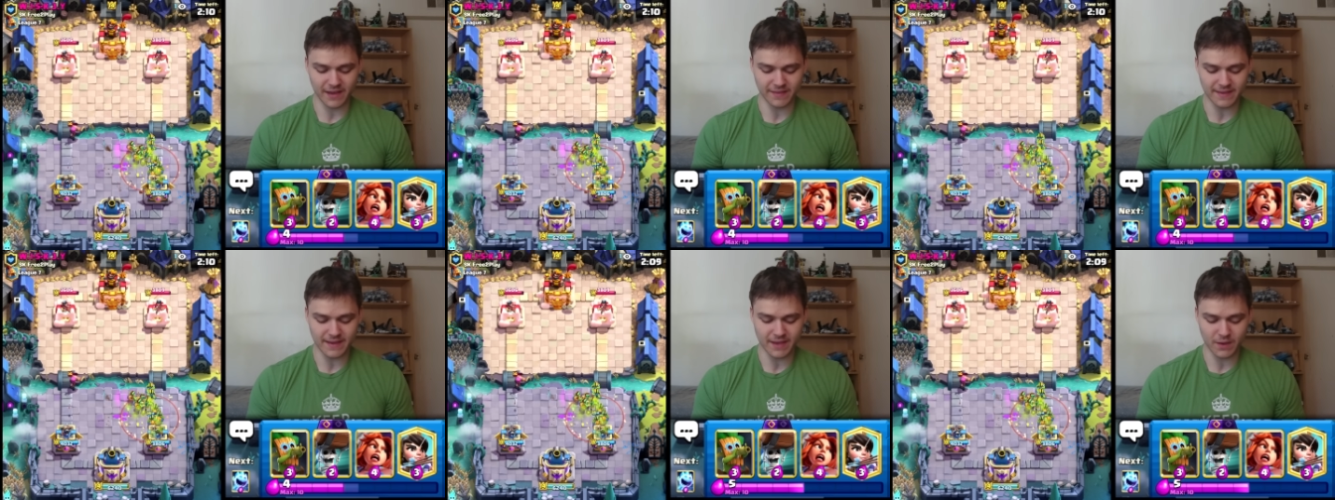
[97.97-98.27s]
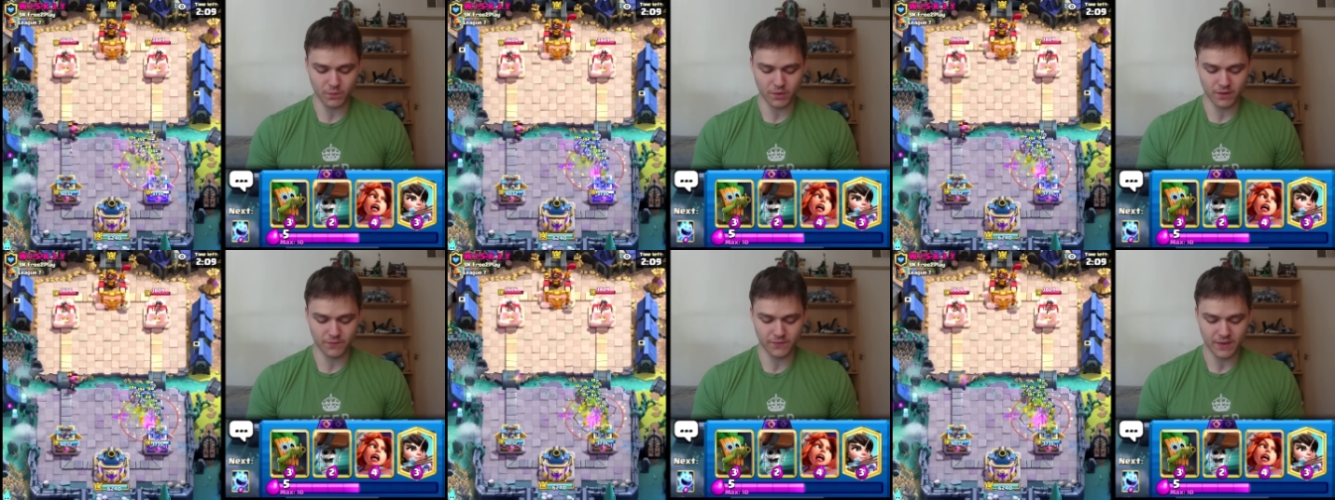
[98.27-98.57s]
I think
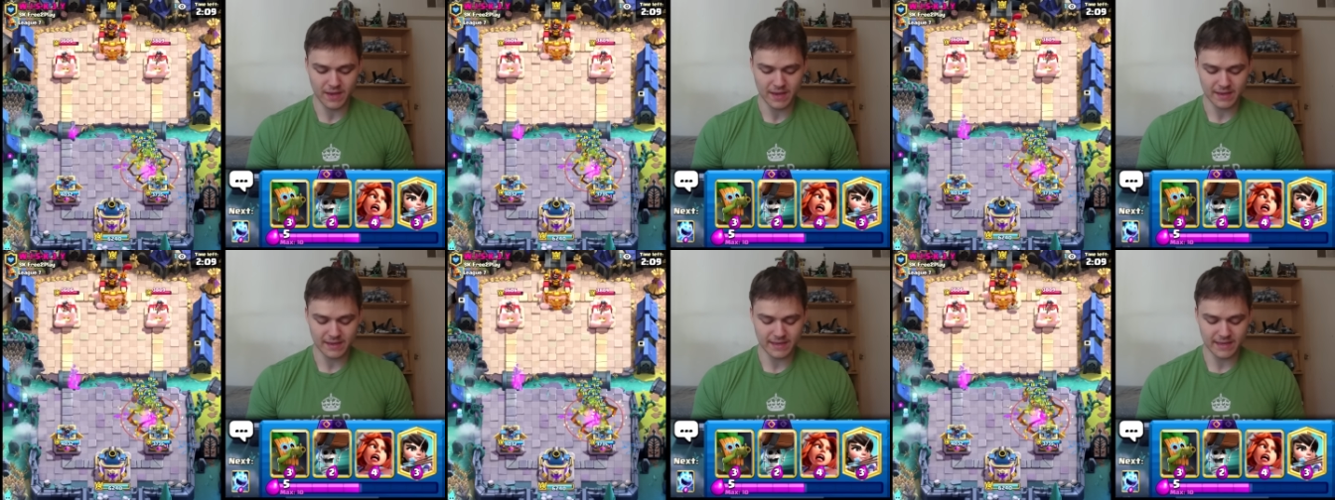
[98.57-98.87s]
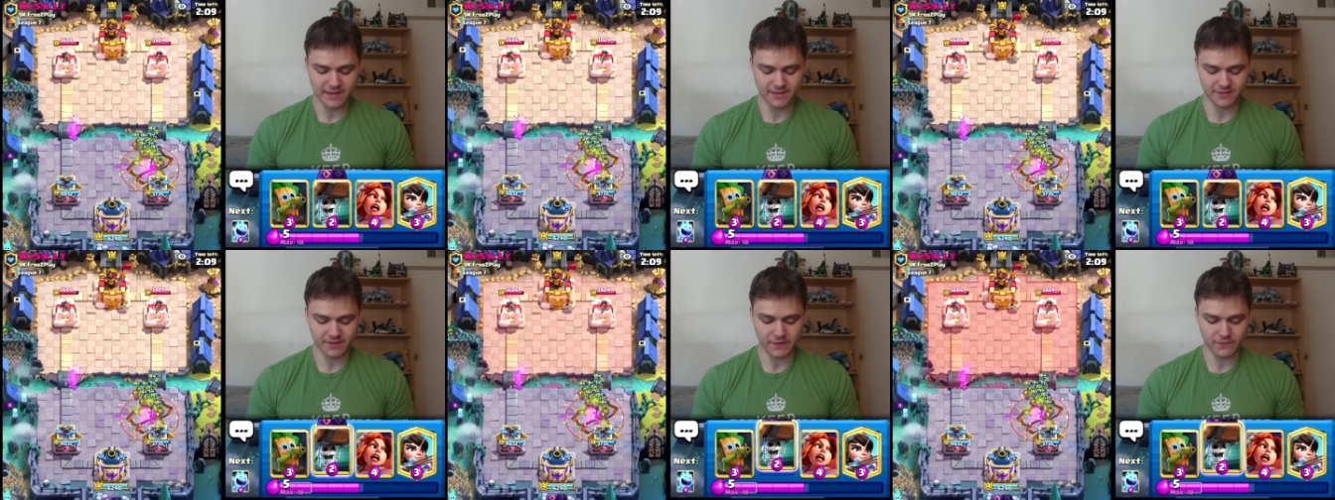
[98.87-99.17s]
it would have
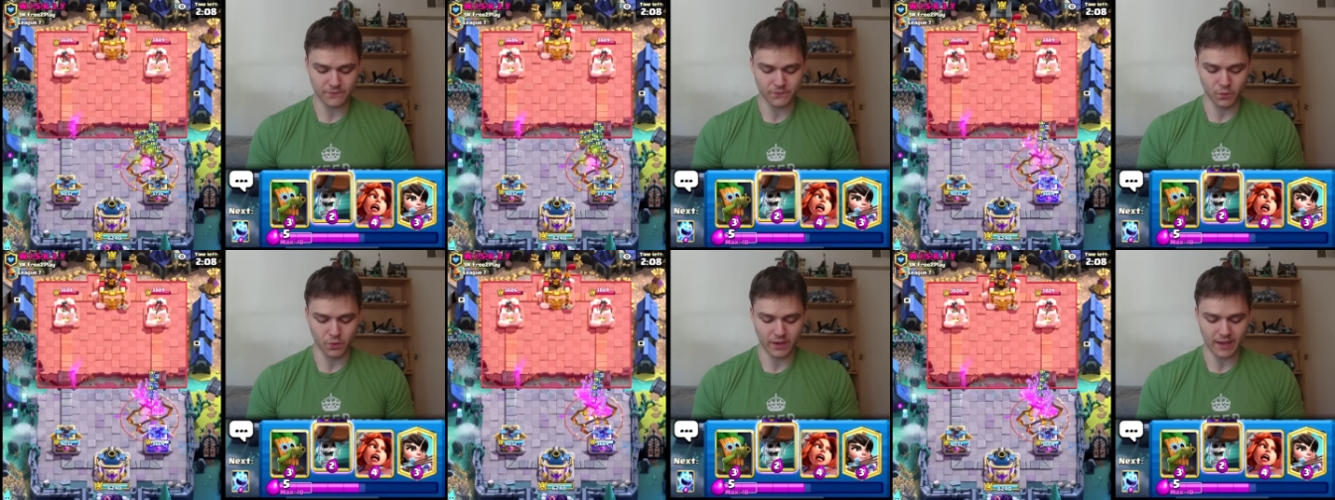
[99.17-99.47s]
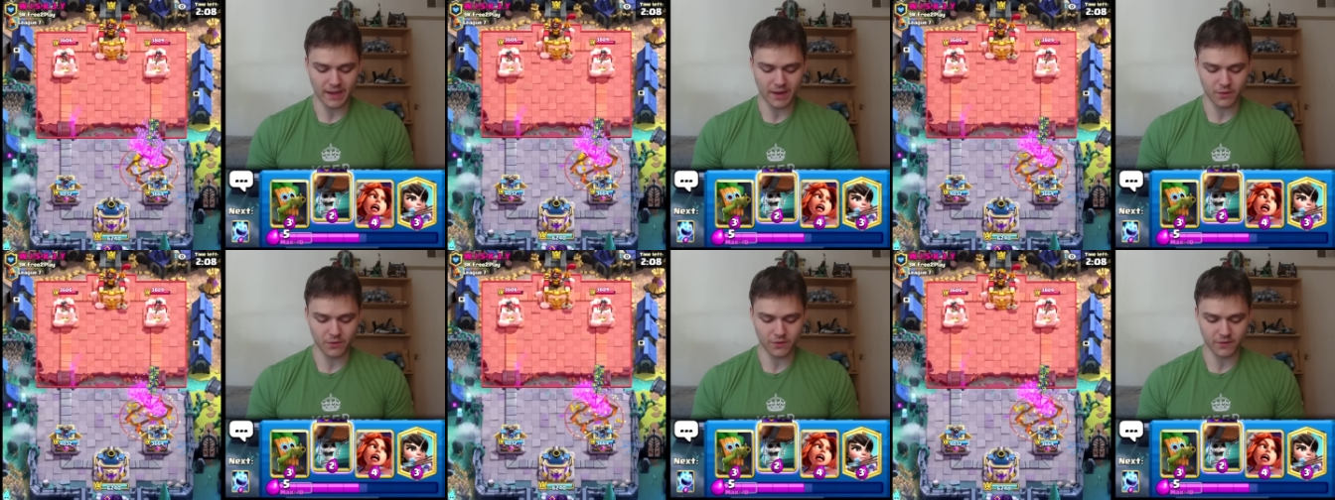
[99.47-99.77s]
easily full
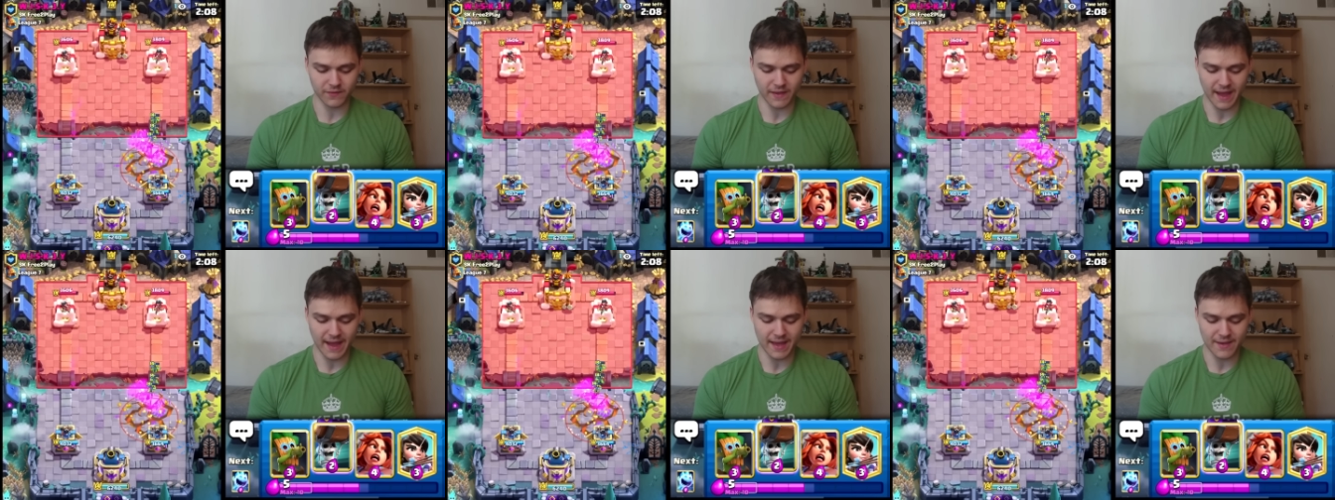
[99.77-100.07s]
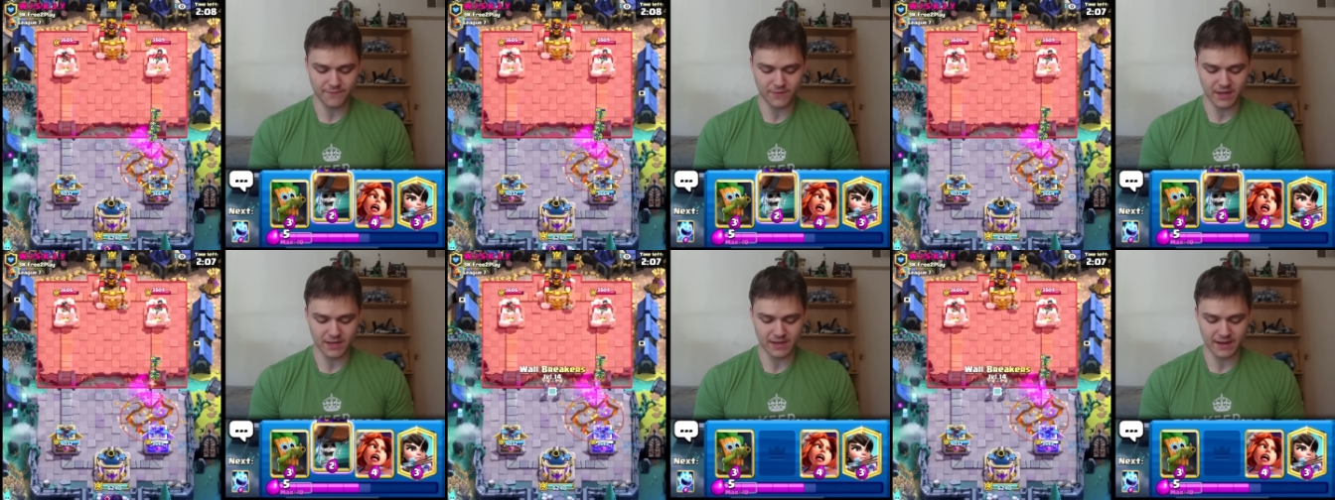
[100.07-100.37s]
countered that
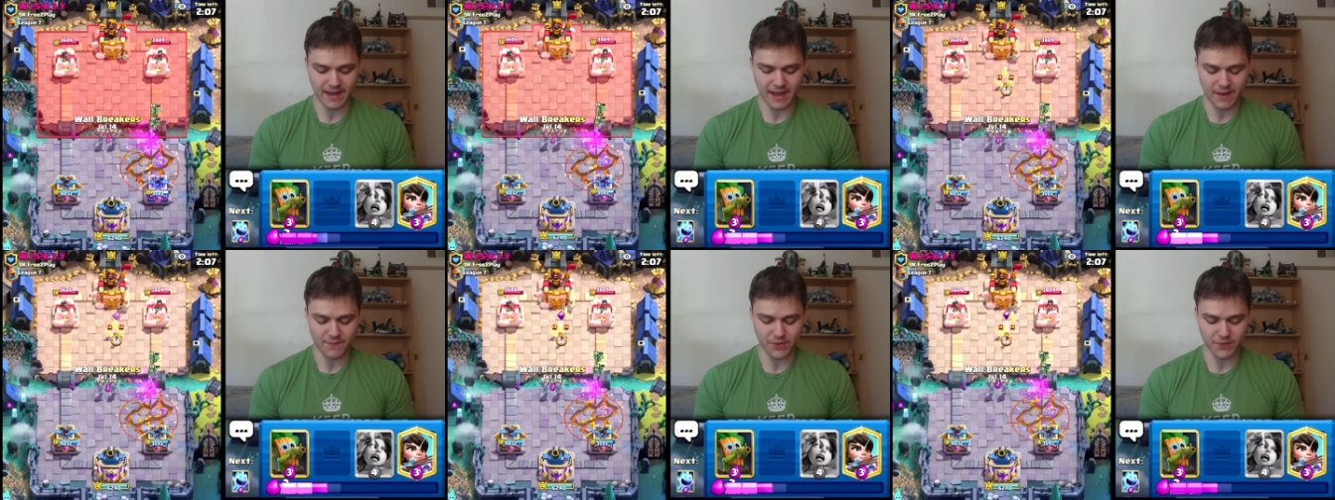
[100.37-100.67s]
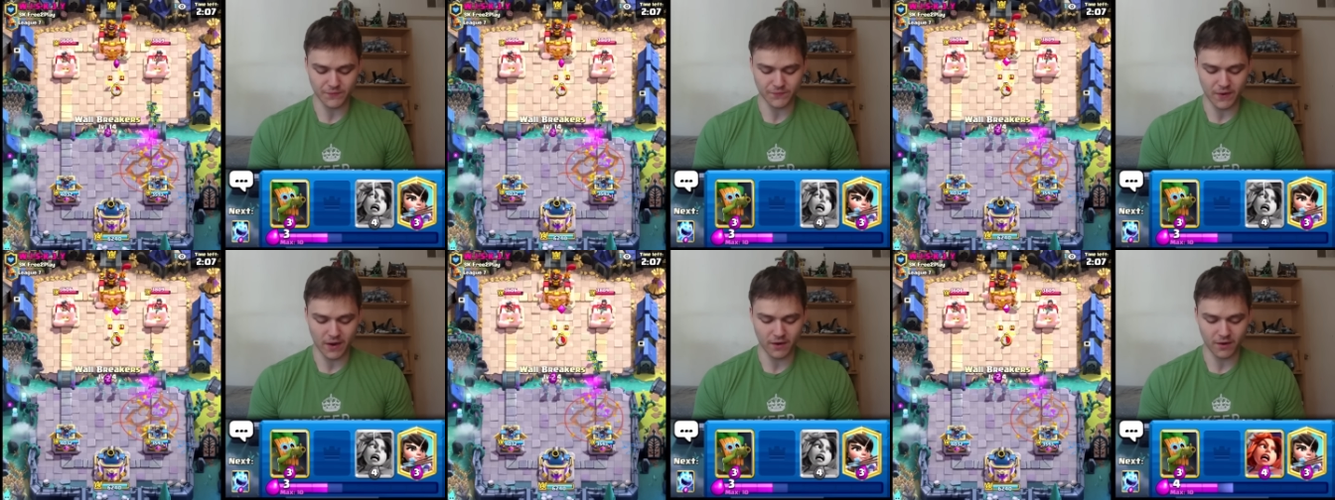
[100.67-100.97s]
if you didn't have the
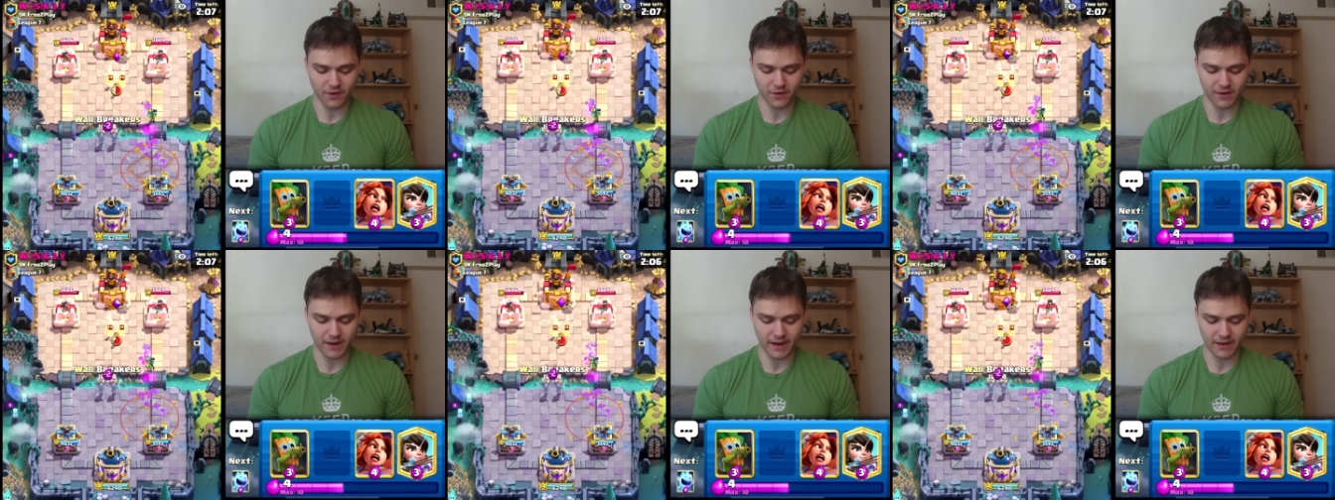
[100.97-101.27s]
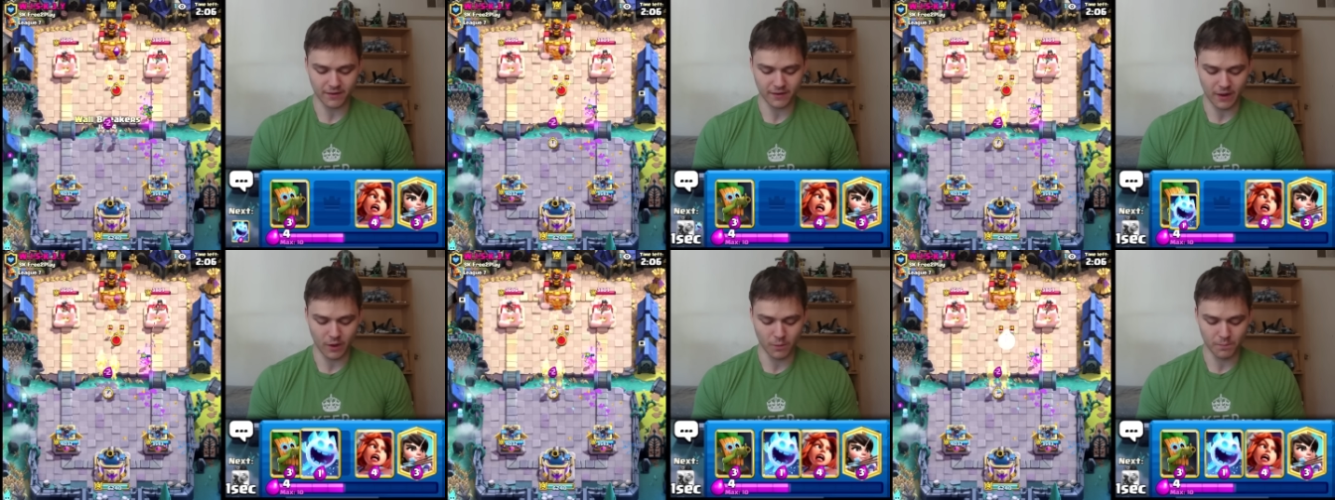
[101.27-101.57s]

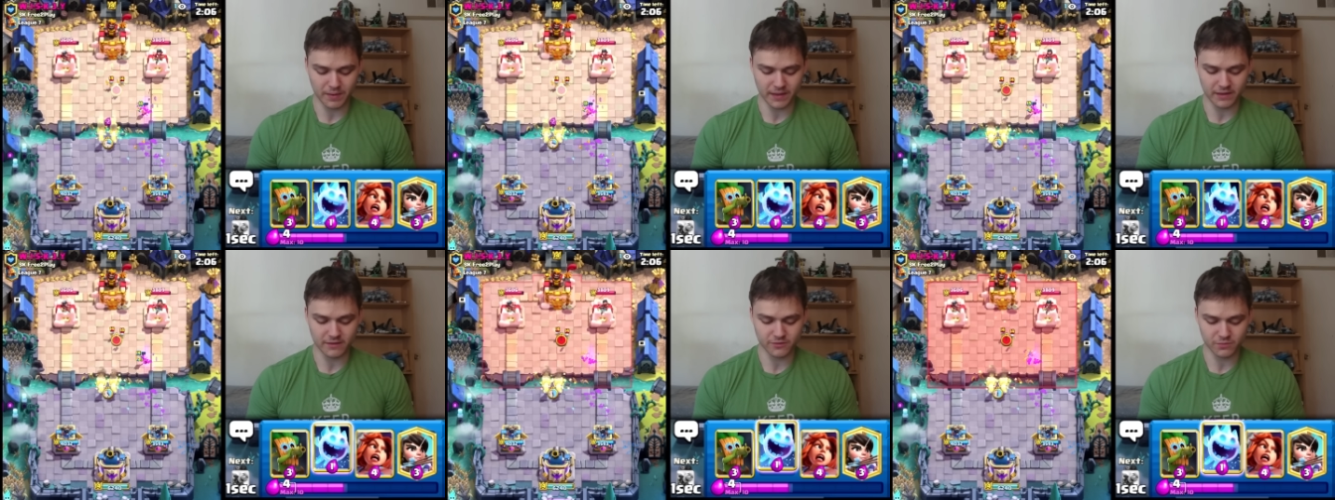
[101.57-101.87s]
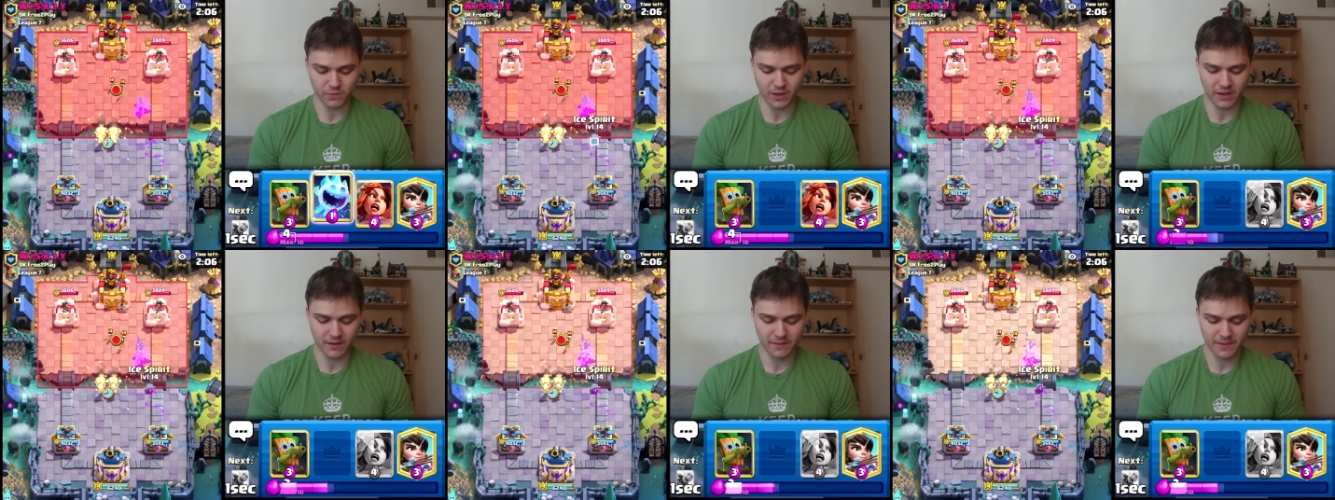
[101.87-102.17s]
Firecracker helping as
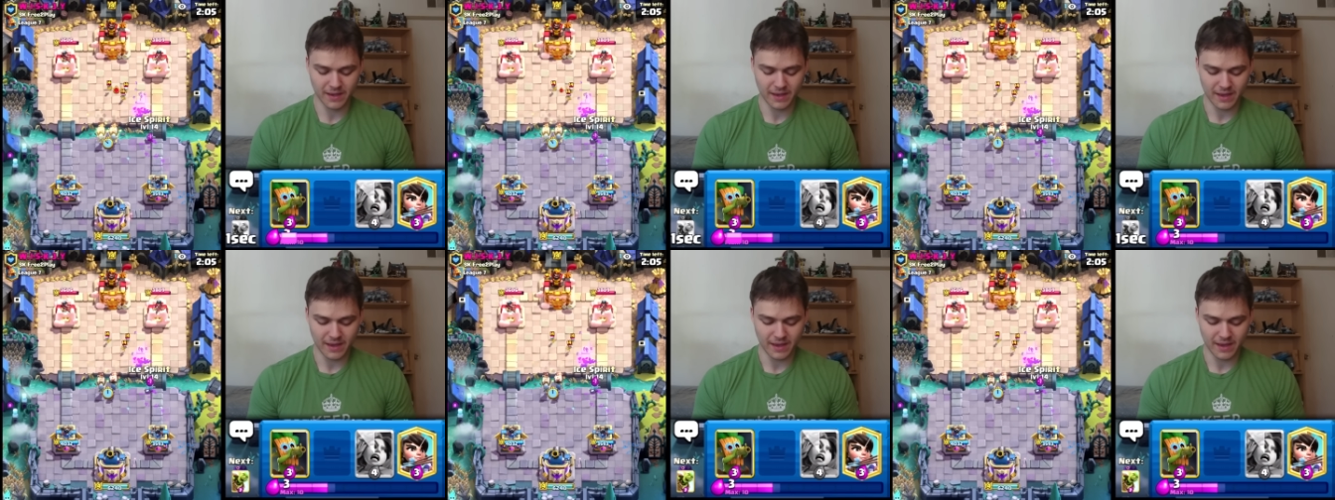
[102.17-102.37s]
well.